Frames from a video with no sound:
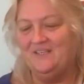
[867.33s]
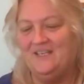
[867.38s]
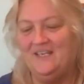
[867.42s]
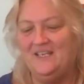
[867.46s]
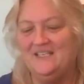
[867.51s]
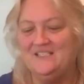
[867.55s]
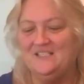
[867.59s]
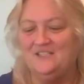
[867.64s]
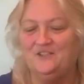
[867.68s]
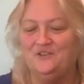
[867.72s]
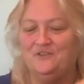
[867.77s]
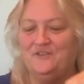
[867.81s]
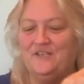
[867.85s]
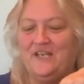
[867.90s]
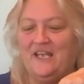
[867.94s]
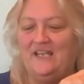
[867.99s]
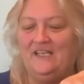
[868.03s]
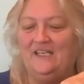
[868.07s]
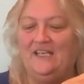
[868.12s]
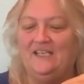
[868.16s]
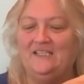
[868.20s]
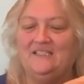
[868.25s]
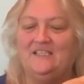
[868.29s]
He hasn't learned
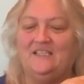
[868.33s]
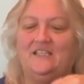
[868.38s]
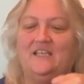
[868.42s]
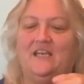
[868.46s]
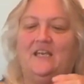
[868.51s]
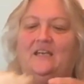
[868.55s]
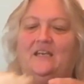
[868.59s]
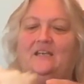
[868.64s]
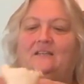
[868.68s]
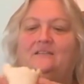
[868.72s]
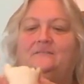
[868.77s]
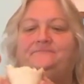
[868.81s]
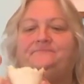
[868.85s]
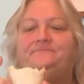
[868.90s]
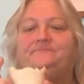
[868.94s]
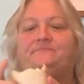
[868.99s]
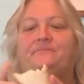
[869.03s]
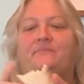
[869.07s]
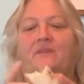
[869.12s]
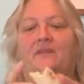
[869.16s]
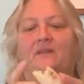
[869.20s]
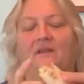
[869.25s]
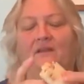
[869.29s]
that lesson yet.
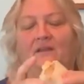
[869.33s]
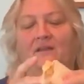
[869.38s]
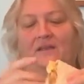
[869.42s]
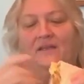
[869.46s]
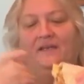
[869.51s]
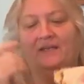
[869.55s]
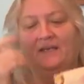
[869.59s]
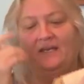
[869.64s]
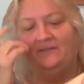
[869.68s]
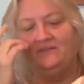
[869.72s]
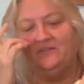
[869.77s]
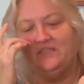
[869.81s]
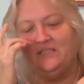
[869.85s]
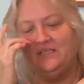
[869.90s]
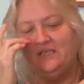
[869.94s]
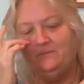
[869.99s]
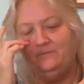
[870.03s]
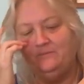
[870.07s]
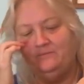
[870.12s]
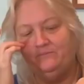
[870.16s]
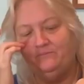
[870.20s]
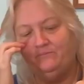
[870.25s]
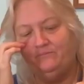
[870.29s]
I have to
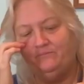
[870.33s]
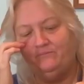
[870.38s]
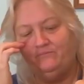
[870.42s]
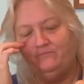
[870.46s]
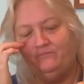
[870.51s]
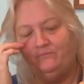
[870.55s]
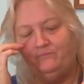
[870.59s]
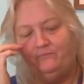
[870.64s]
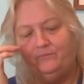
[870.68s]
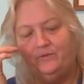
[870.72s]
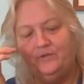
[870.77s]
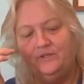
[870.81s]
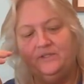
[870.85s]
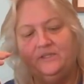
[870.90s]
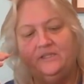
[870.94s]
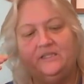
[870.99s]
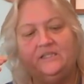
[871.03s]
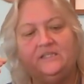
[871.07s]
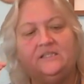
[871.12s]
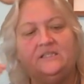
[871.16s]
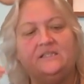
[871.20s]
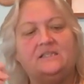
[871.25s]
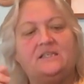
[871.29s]
keep putting
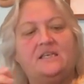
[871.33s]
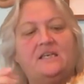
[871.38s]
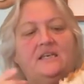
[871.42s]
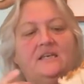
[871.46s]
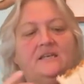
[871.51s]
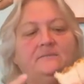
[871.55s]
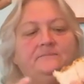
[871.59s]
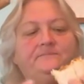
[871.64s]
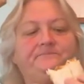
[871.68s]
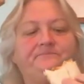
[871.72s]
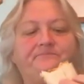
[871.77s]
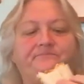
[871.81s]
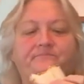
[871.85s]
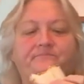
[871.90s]
it into his head.